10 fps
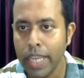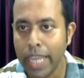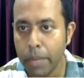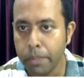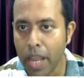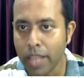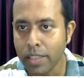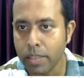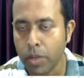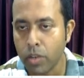A
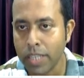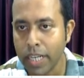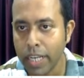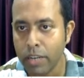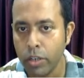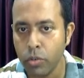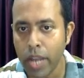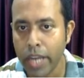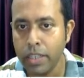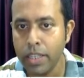plus because greater equal to
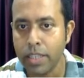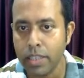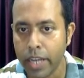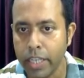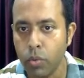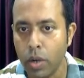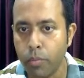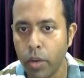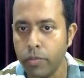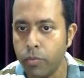90, yes,
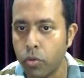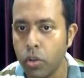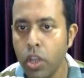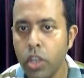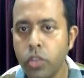91.4.